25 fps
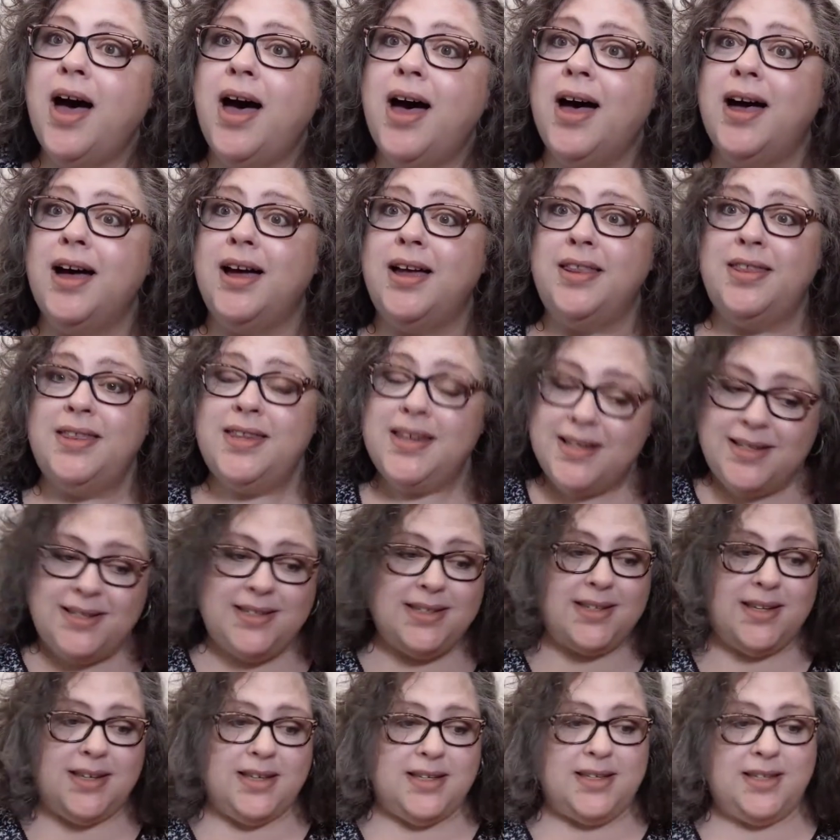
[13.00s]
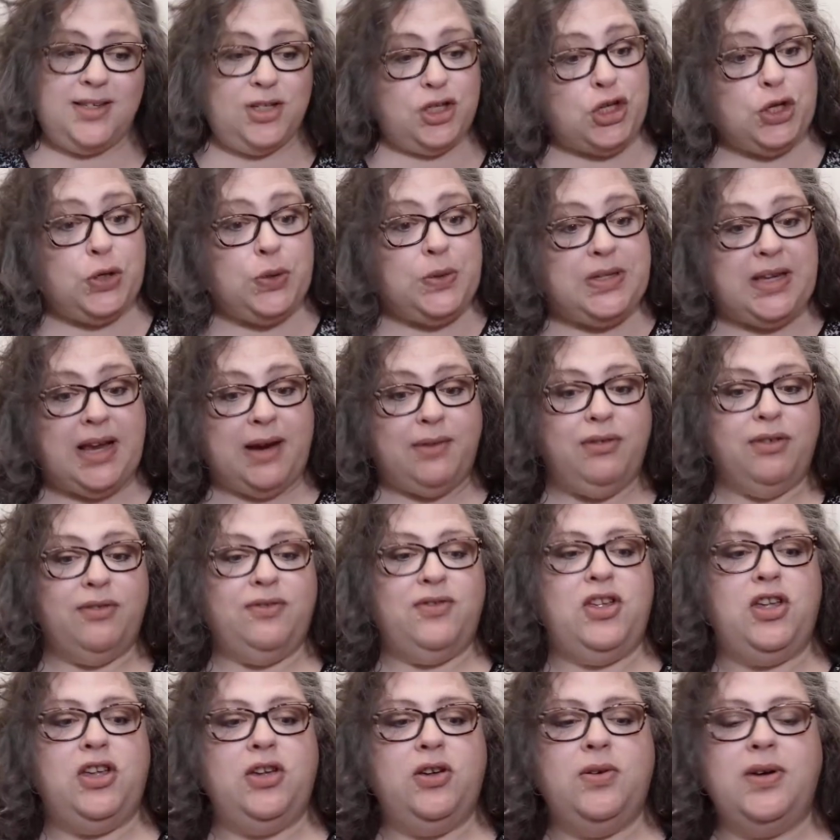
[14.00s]
Uh, this Tuesday
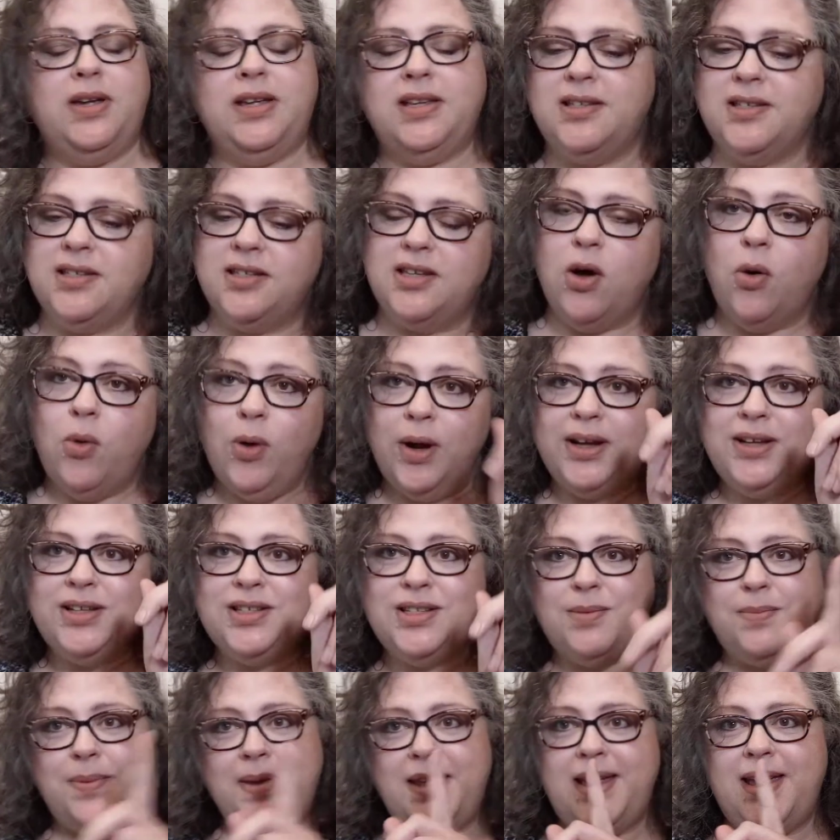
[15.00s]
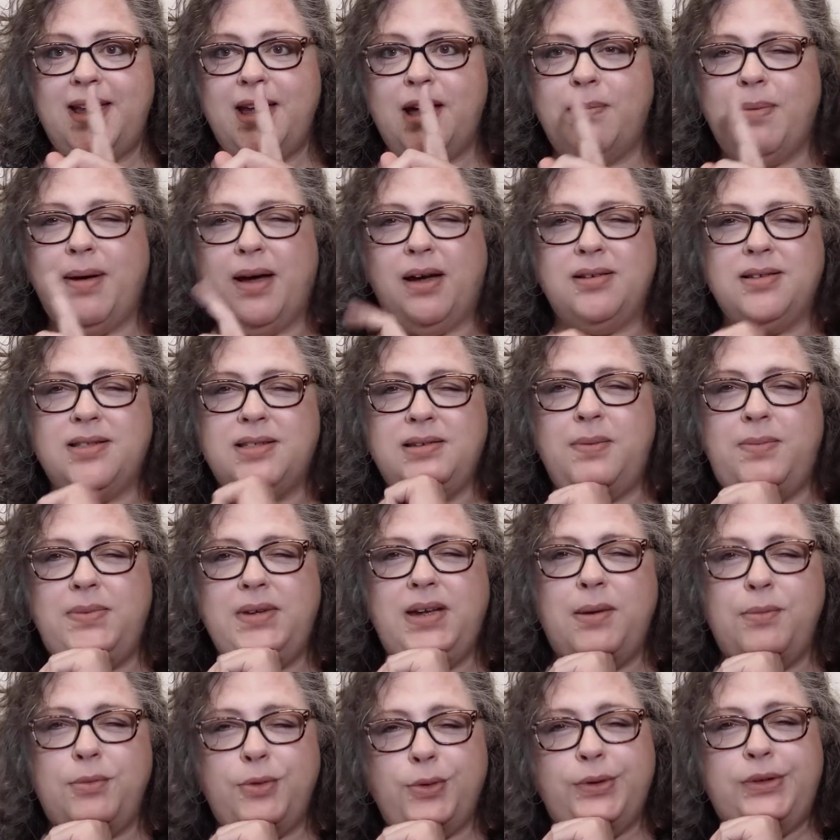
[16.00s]
review is going to be about
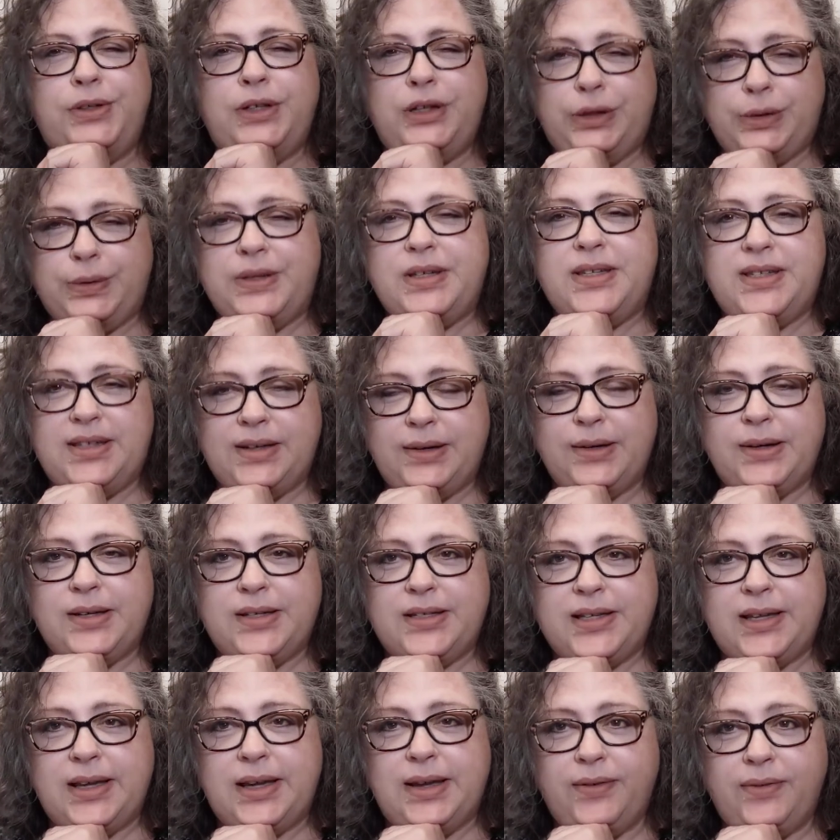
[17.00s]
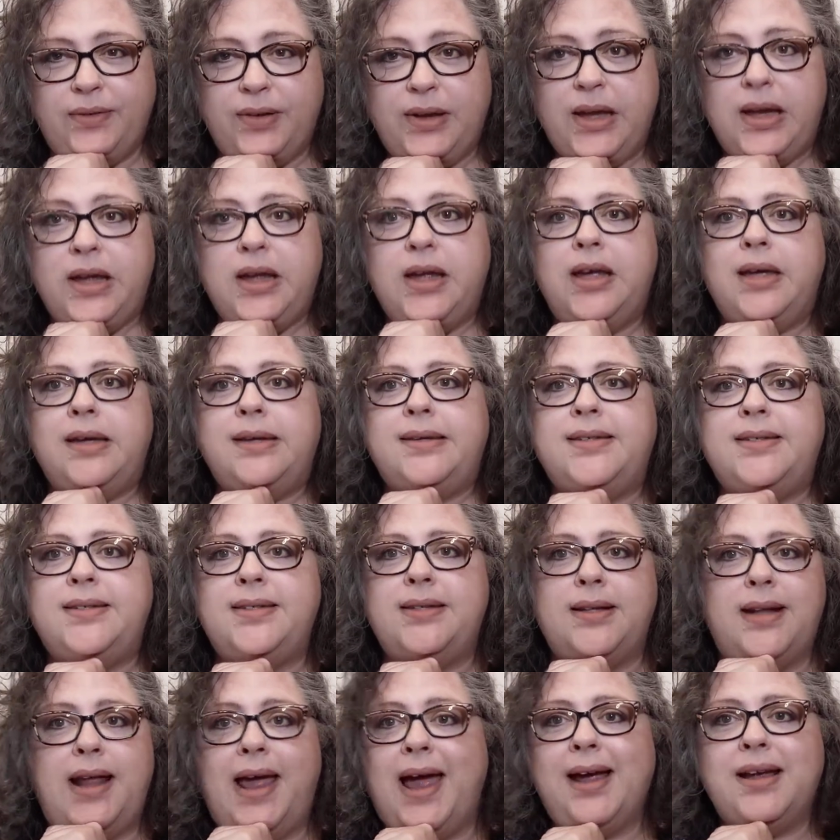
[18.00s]
something I'm going to do a series of
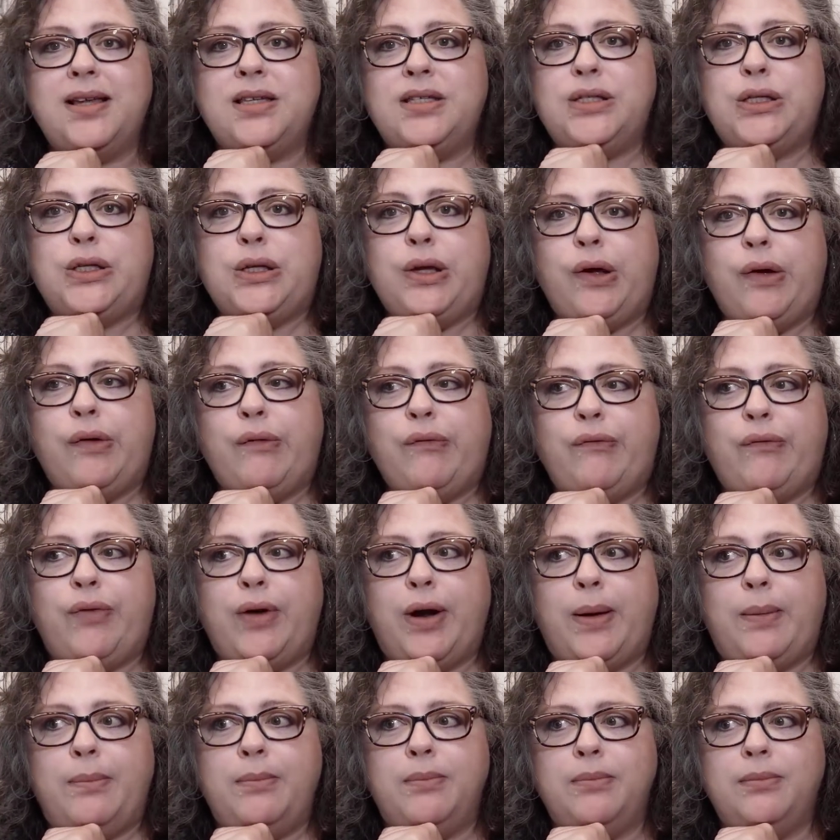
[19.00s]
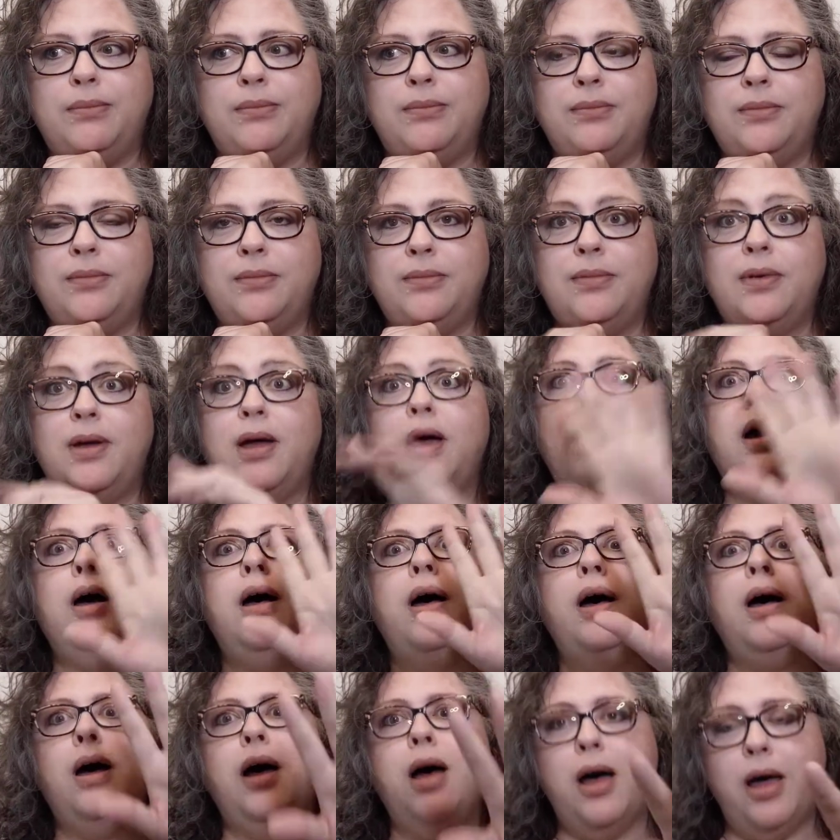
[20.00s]
snacks from
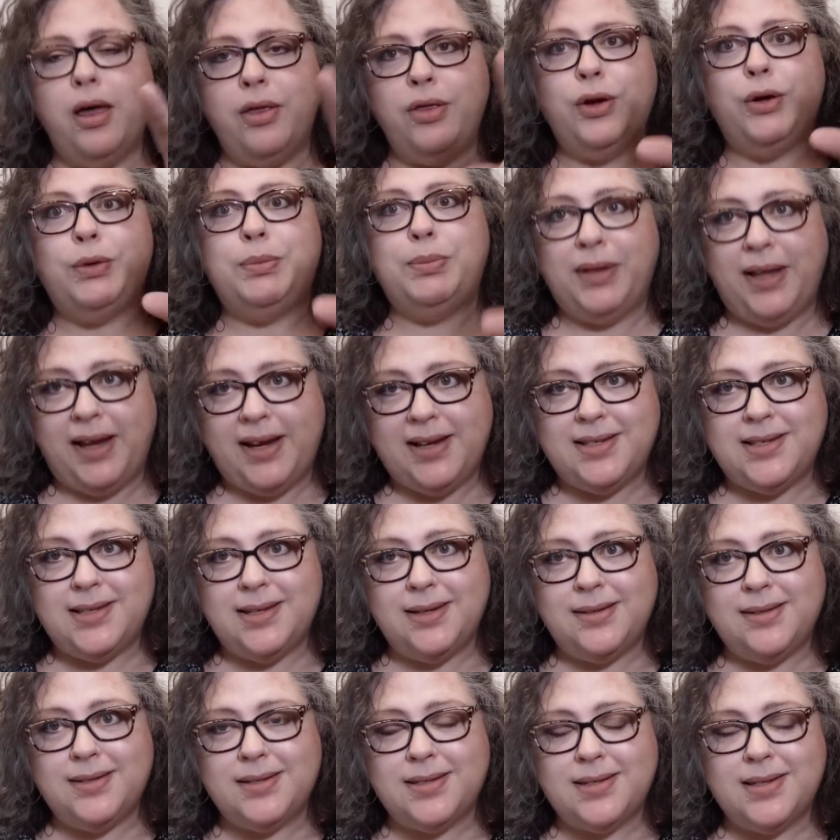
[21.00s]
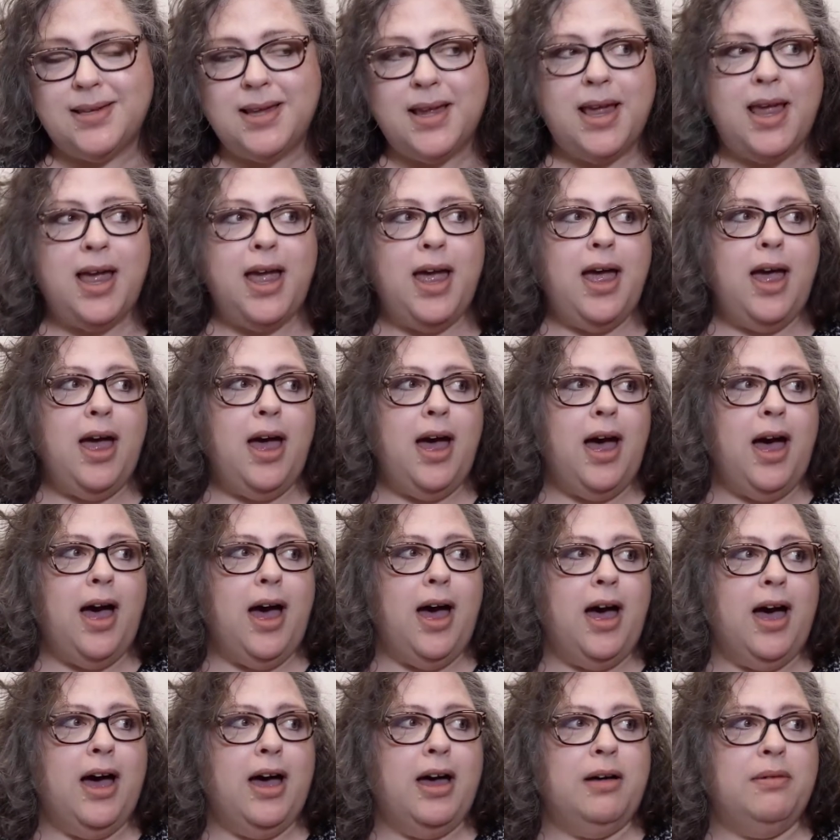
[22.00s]
other places.
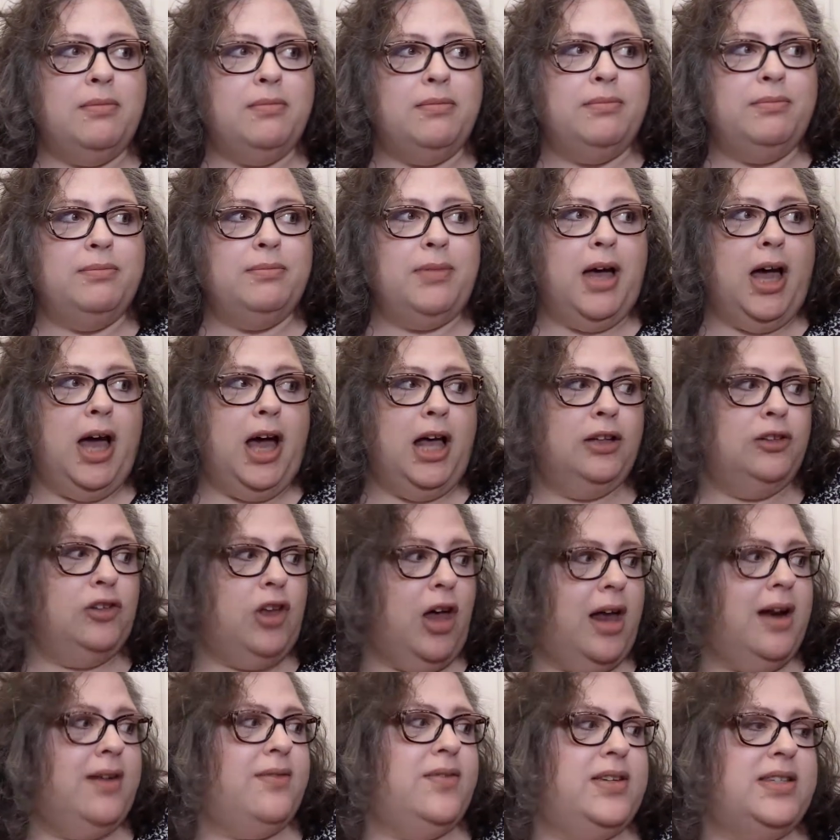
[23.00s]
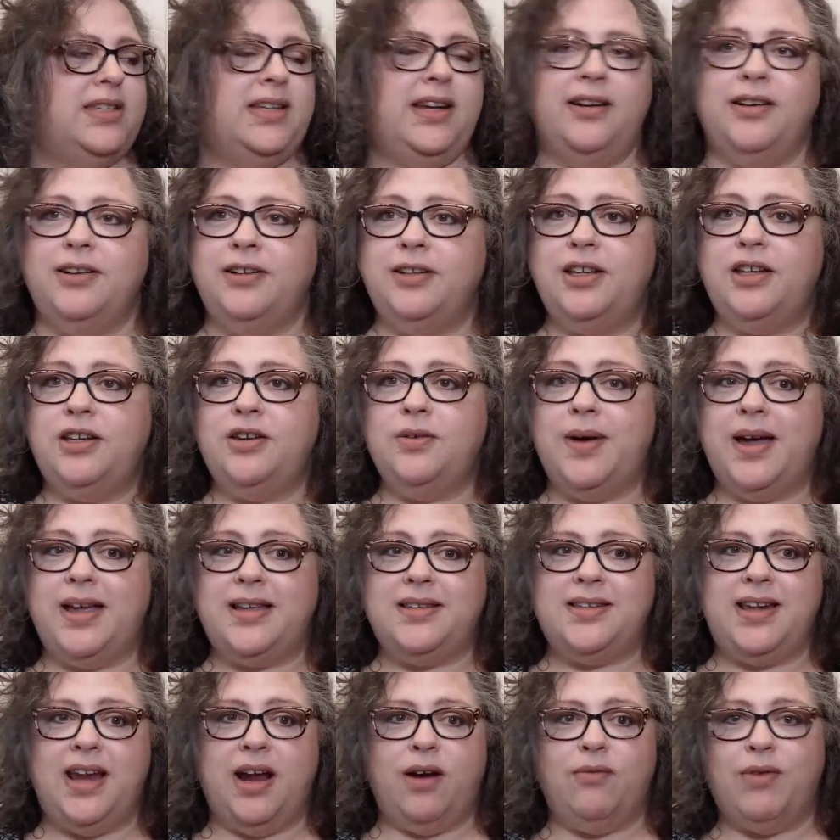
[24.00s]
Um, a lot of us here in the U
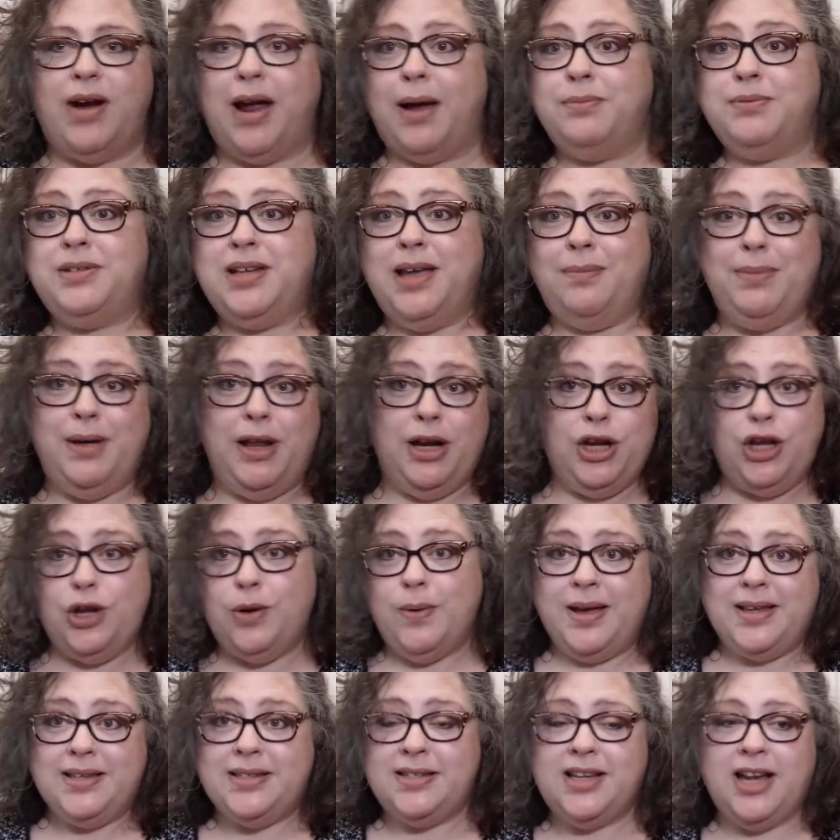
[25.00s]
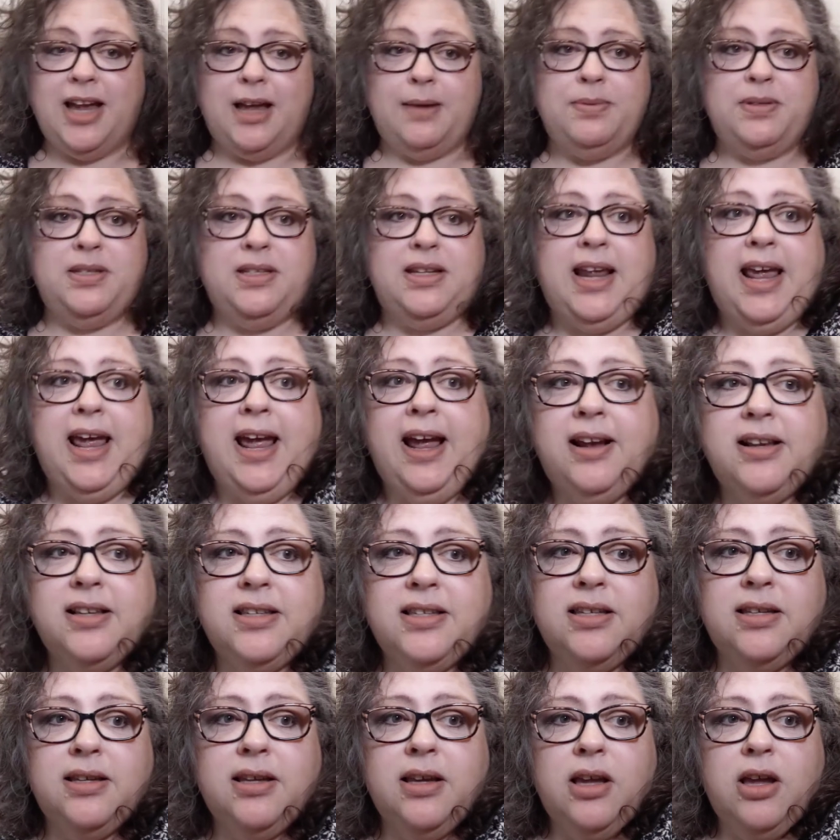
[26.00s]
S get wrapped up in U S type
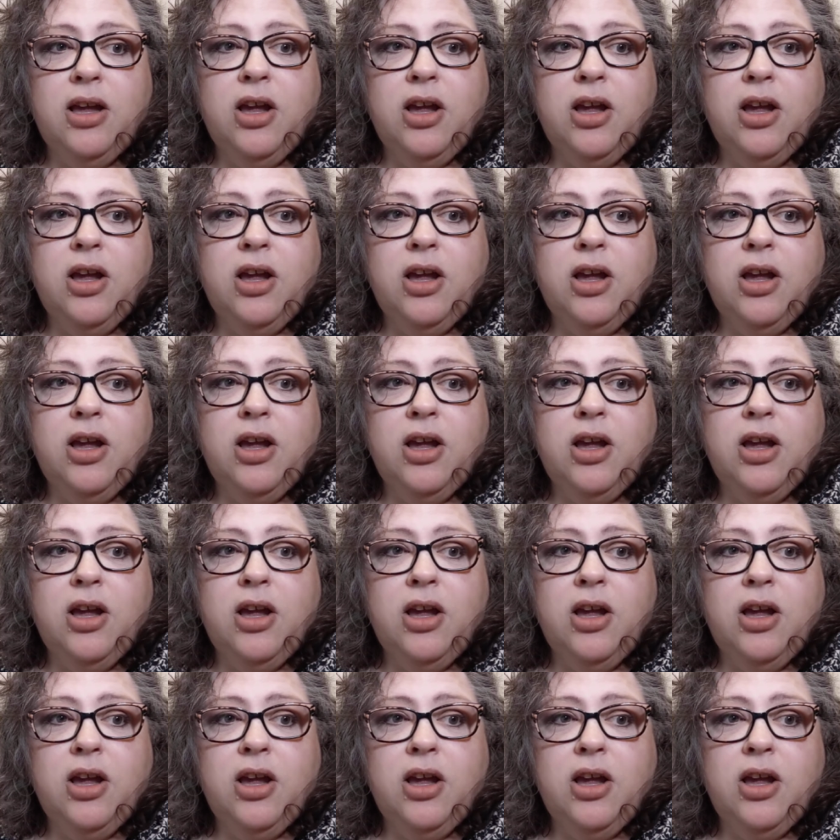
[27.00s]
snacks.